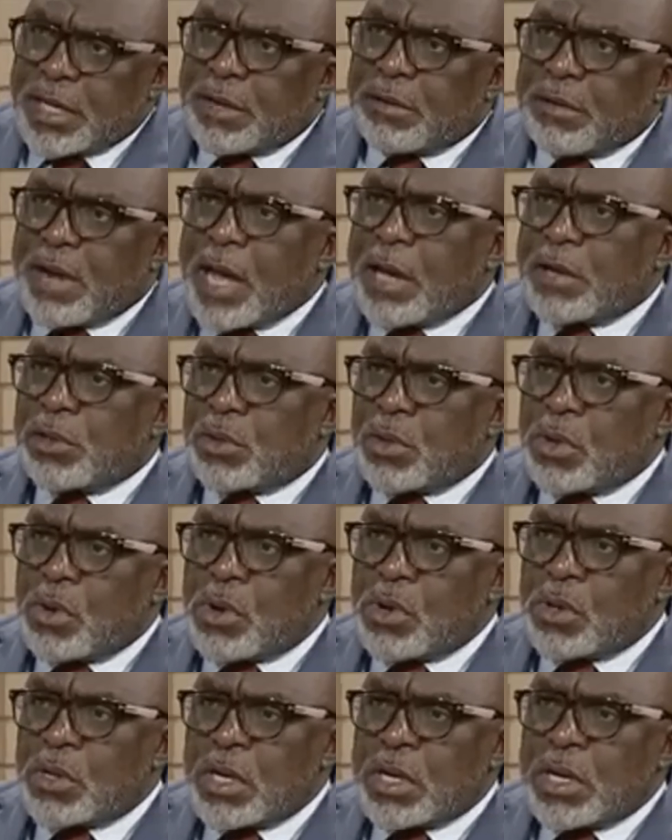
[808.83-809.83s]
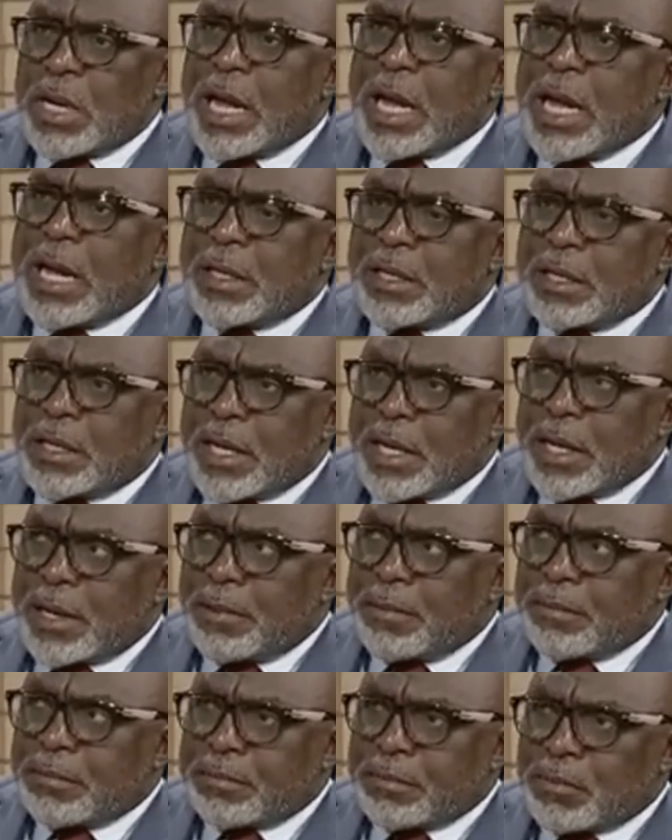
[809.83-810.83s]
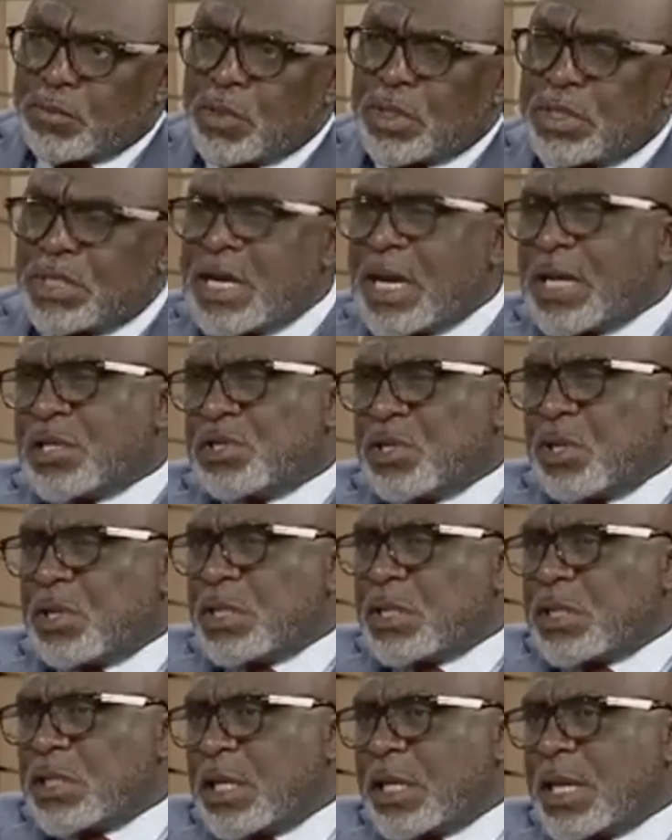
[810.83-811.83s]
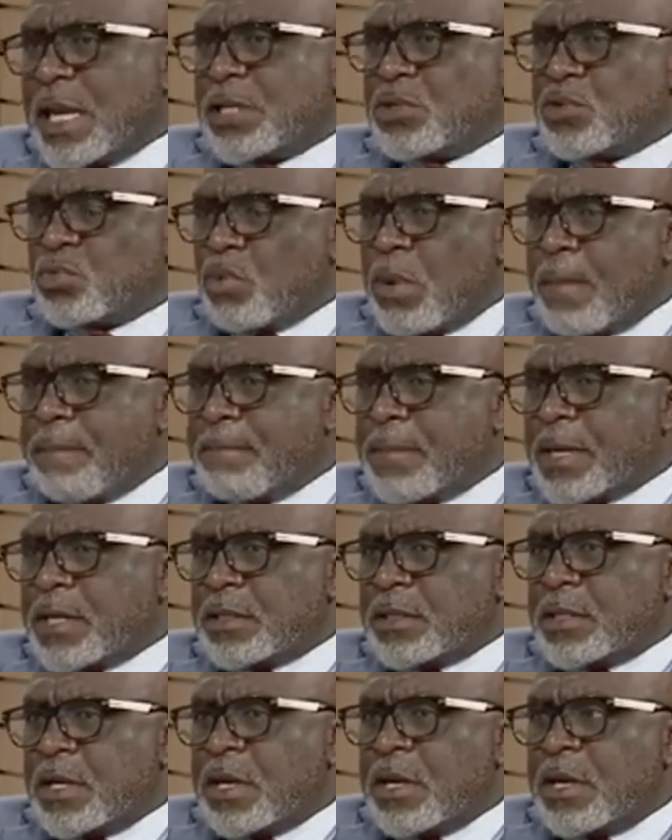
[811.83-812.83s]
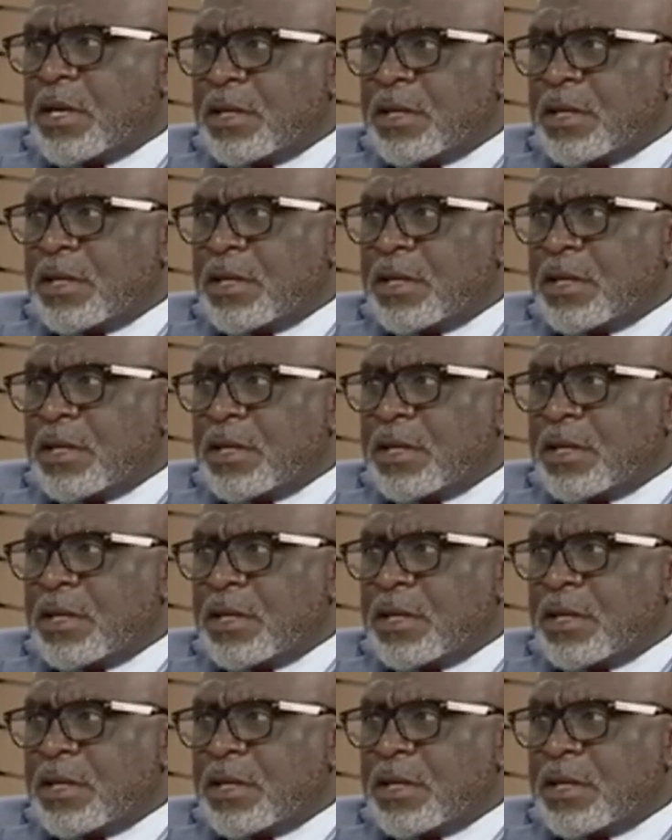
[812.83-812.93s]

round hole. And what he has done in the last 1 month,